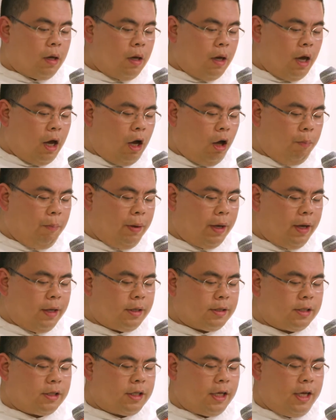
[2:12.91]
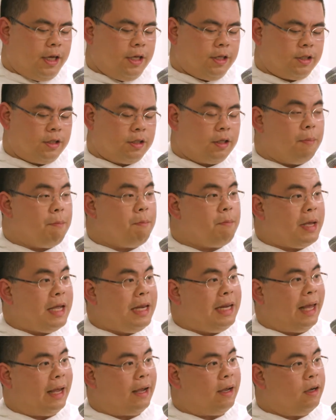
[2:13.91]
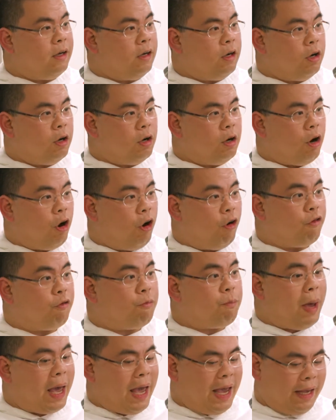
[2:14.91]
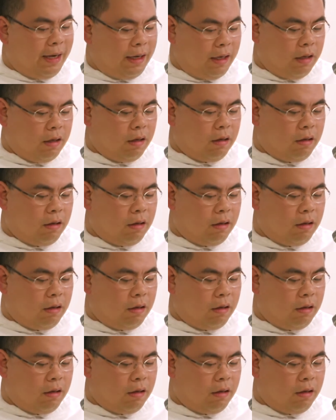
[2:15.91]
helping it seize the meaning of pain.